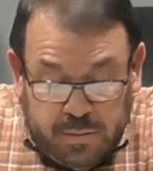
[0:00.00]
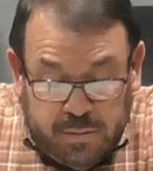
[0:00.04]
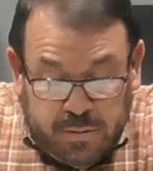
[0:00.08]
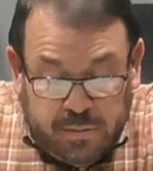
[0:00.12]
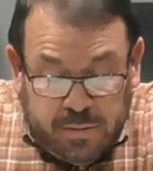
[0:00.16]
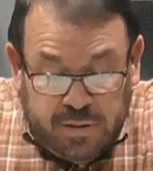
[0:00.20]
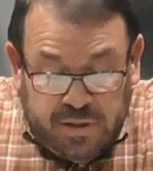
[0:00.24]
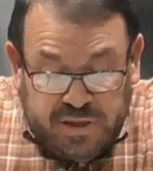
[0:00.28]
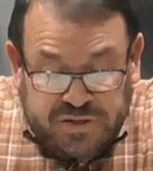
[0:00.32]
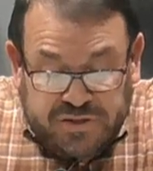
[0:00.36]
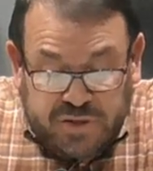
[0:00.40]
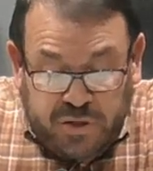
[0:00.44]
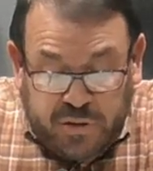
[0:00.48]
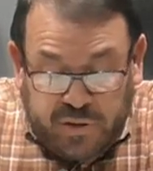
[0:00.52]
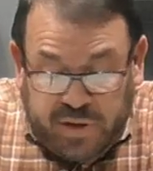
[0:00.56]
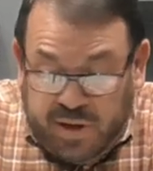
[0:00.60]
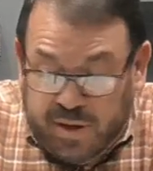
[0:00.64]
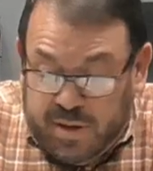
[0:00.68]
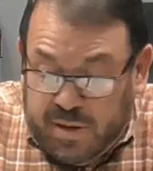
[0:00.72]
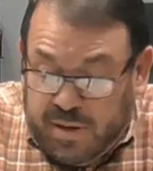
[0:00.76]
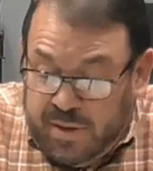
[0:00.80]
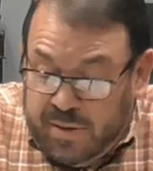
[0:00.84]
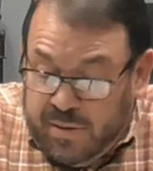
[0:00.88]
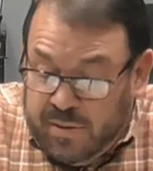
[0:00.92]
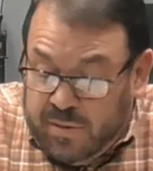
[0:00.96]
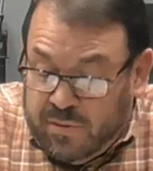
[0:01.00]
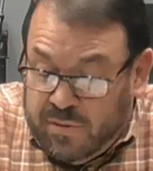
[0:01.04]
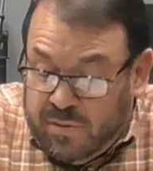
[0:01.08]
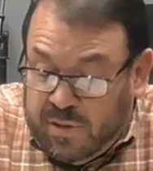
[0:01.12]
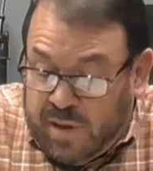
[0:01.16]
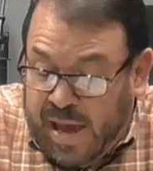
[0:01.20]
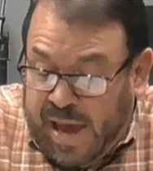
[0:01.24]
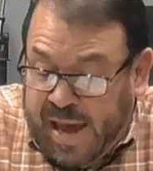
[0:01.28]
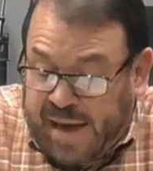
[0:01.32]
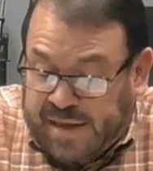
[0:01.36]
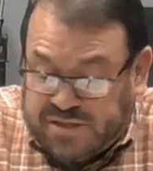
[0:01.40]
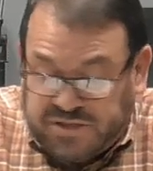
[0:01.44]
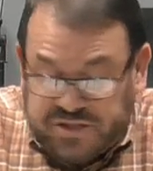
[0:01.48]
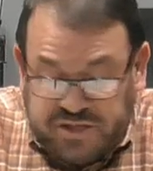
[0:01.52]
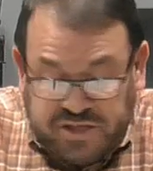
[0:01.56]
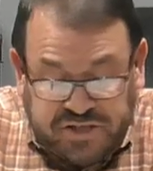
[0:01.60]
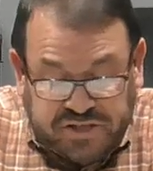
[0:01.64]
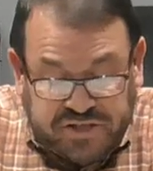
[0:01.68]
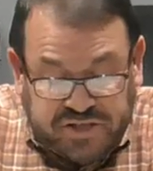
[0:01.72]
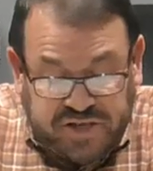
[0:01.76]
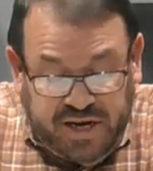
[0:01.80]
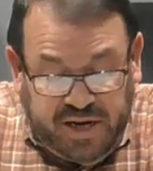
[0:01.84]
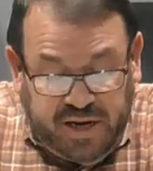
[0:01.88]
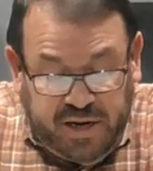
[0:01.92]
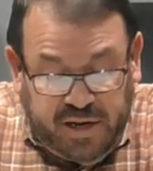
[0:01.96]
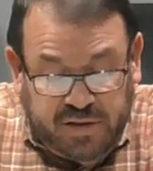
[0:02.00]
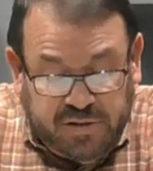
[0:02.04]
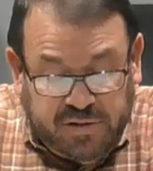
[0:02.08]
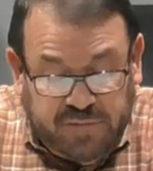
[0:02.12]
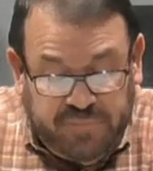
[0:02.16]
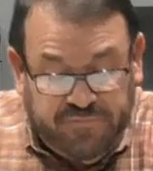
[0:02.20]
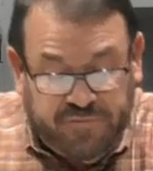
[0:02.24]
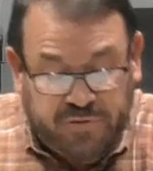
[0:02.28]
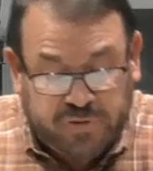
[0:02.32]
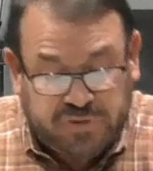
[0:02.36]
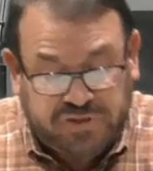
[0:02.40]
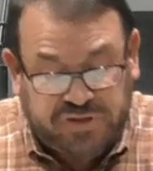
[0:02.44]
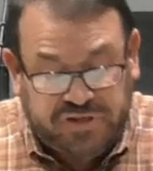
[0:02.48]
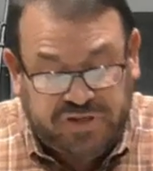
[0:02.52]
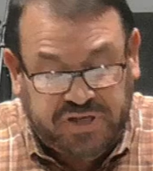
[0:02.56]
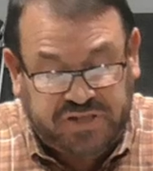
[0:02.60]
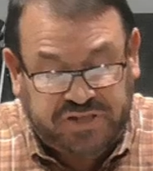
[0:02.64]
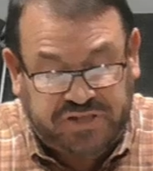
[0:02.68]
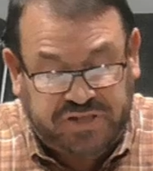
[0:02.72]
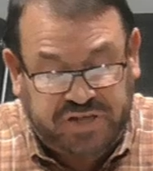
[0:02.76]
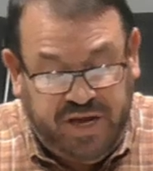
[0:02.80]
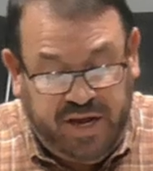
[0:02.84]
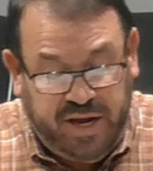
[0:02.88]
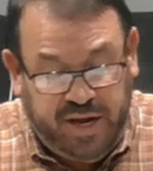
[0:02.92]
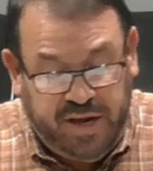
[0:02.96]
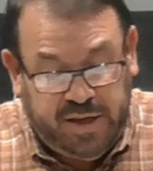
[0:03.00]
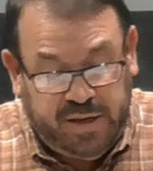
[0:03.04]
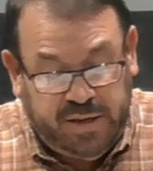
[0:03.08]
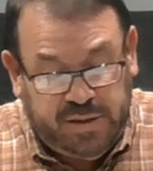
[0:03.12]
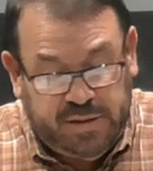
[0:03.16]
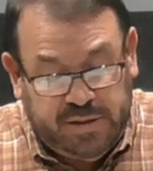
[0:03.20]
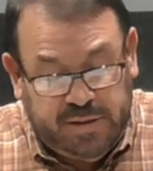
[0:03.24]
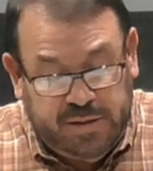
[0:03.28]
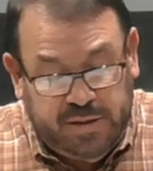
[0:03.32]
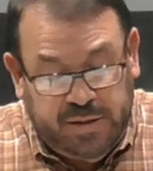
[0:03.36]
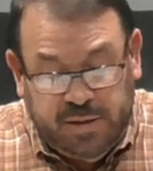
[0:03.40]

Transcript: Let's look at Acts 16, verse 16.